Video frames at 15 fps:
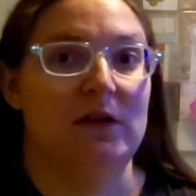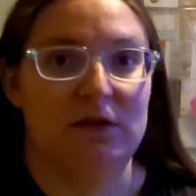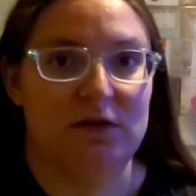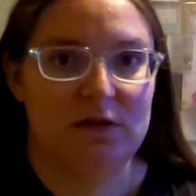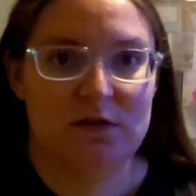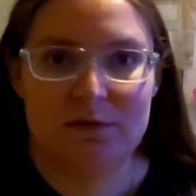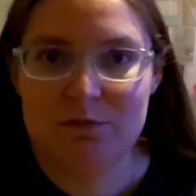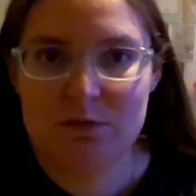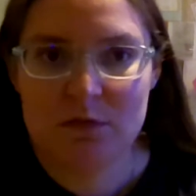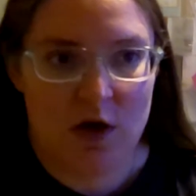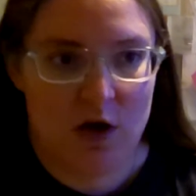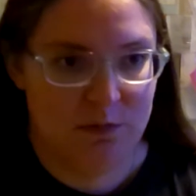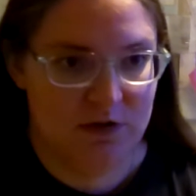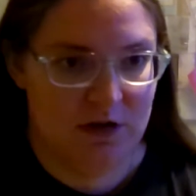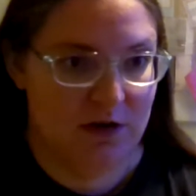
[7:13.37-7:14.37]
is
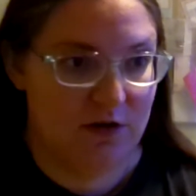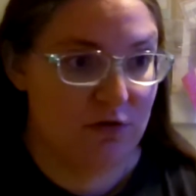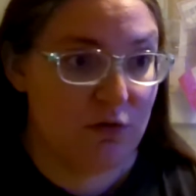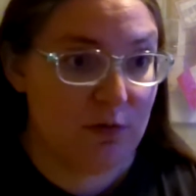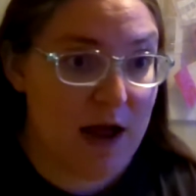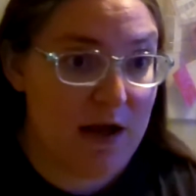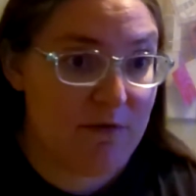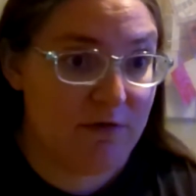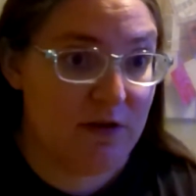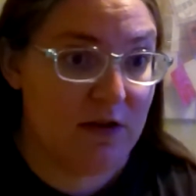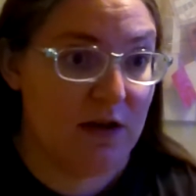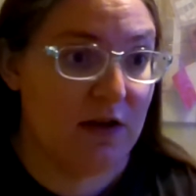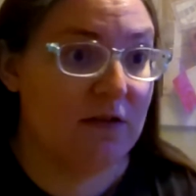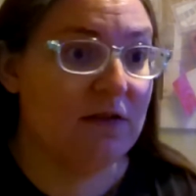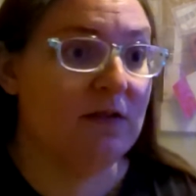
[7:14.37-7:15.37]
updated
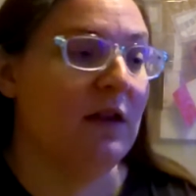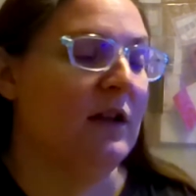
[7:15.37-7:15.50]
graphics,